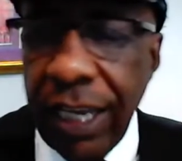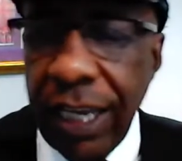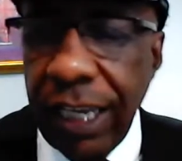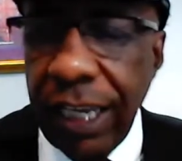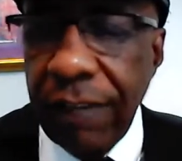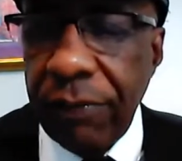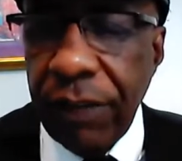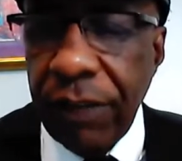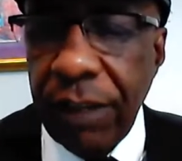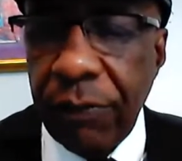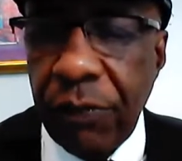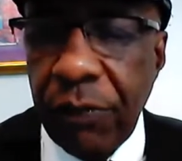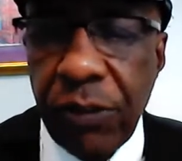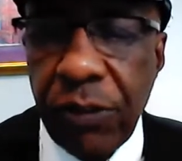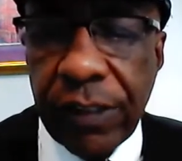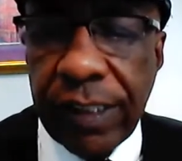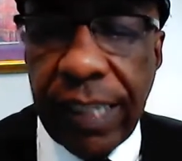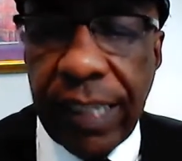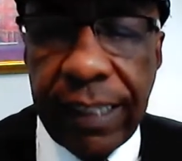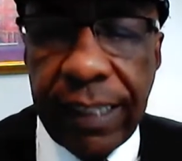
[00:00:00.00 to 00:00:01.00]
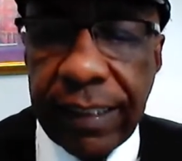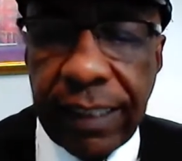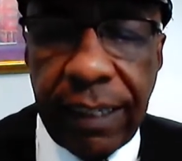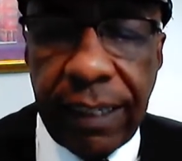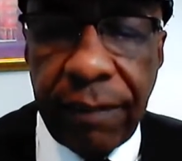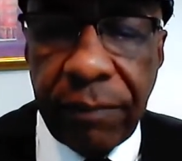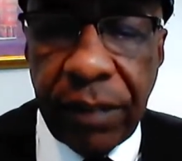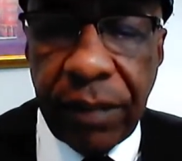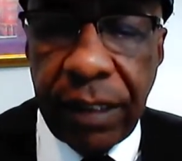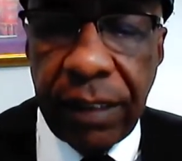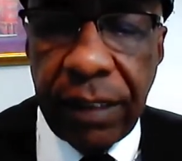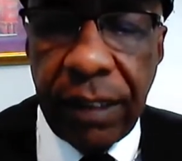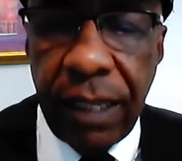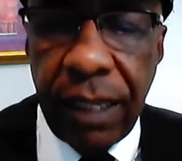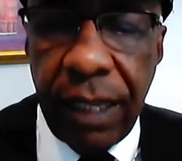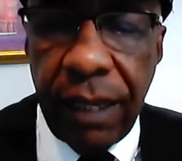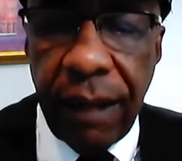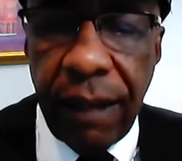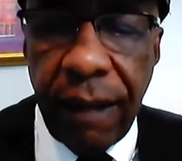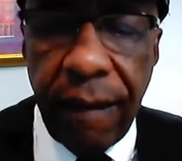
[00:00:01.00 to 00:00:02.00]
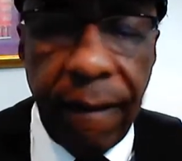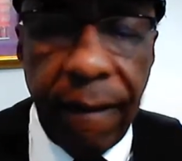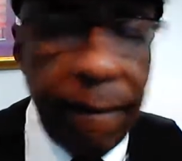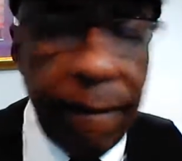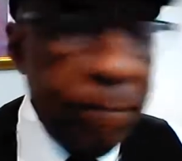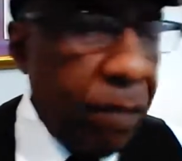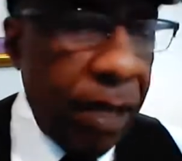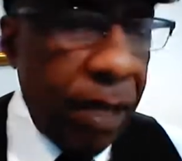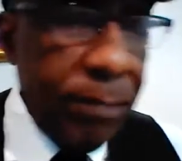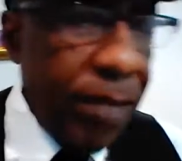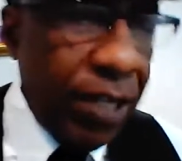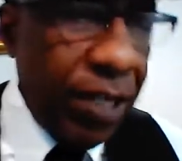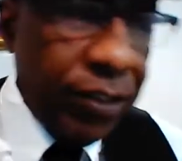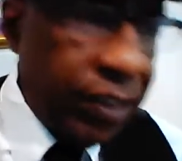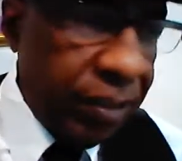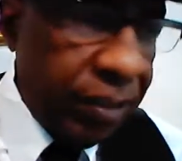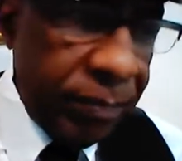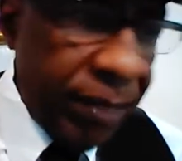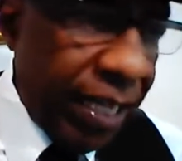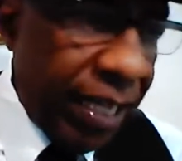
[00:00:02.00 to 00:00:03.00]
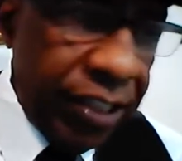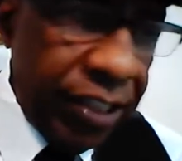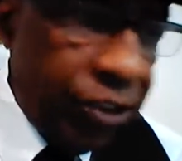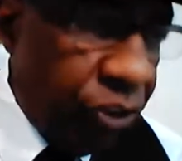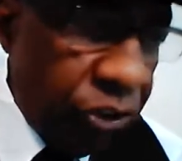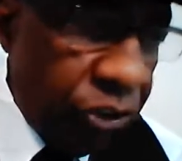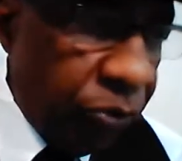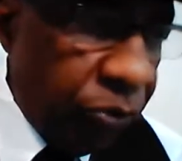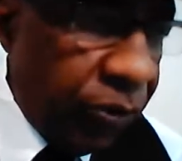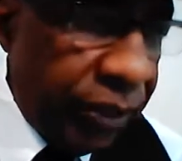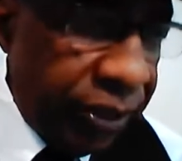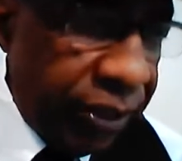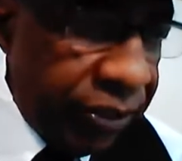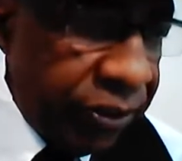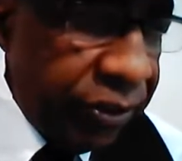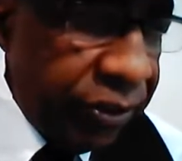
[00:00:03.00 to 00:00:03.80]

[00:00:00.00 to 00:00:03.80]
if you say something about somebody Jewish,